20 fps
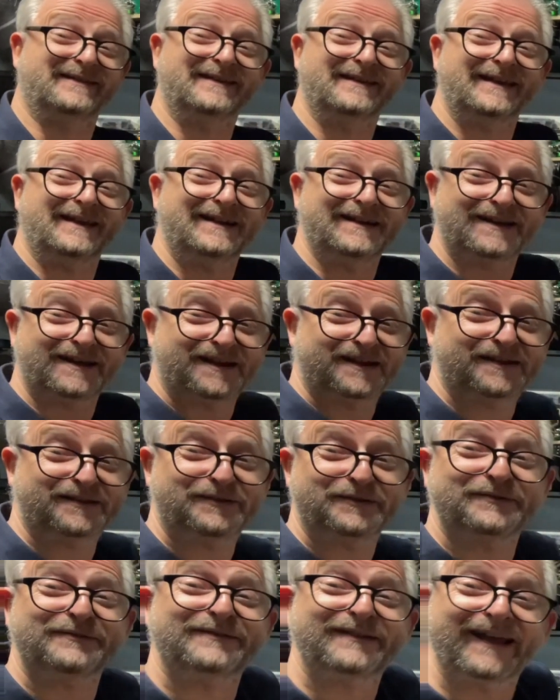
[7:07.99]
and I
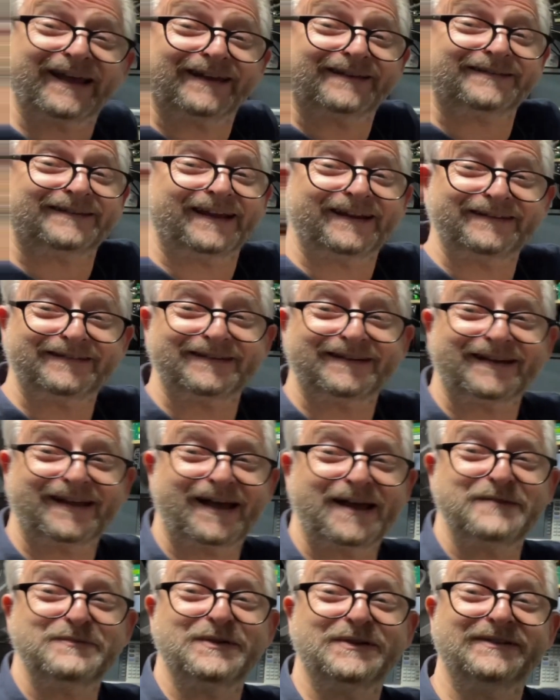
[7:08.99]
used the extension
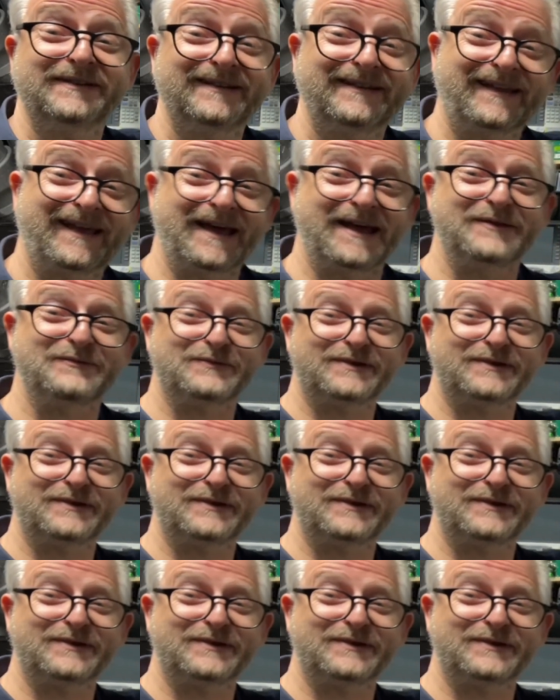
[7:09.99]
cable that came